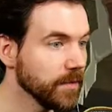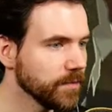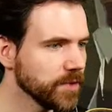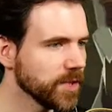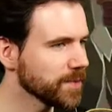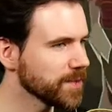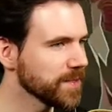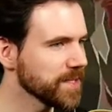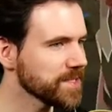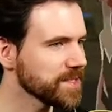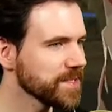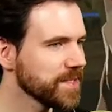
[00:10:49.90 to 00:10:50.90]
Don't do
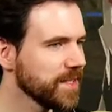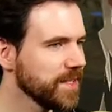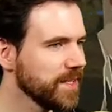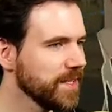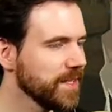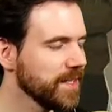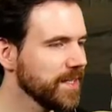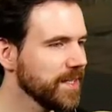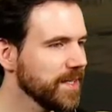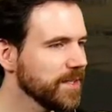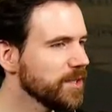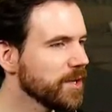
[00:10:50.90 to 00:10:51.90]
this.
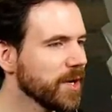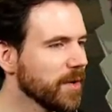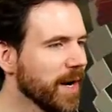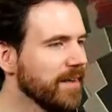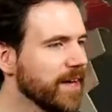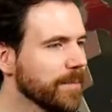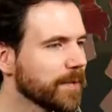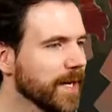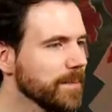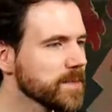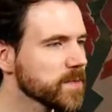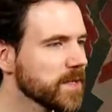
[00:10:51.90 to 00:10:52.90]
No, no, no. I've had
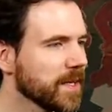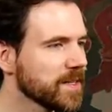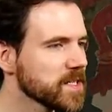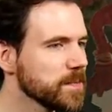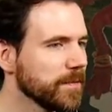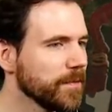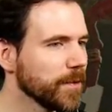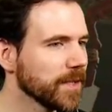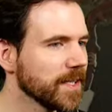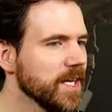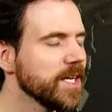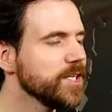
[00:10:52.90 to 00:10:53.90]
problems with hearts before.
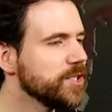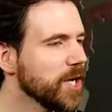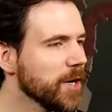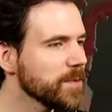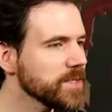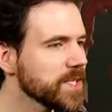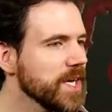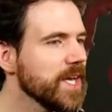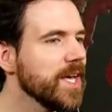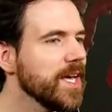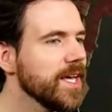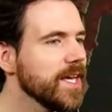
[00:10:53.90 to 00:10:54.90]
Don't.
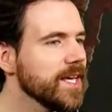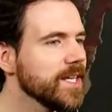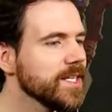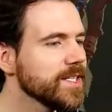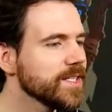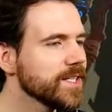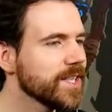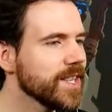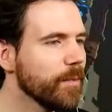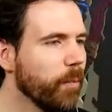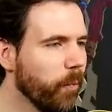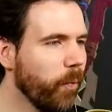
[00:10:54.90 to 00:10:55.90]
The,
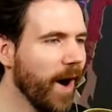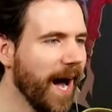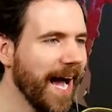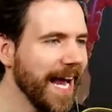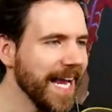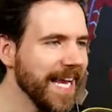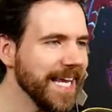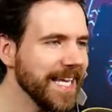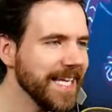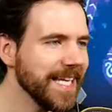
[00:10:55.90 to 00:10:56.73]
why?